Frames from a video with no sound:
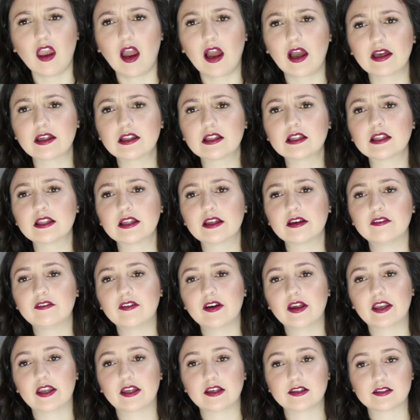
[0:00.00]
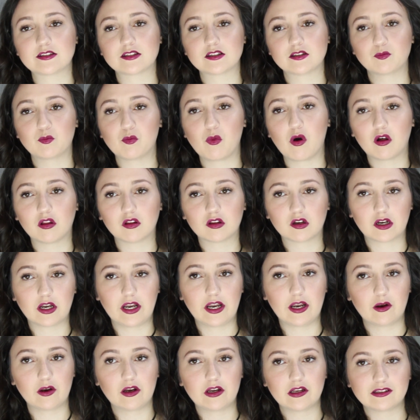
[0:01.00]
I live in a smaller
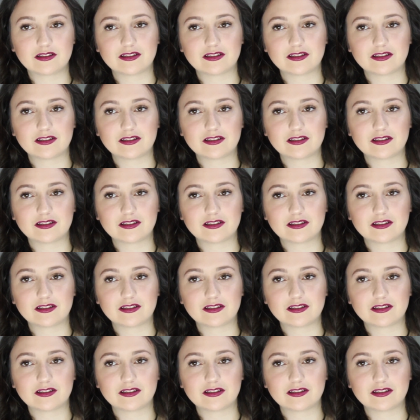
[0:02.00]
area.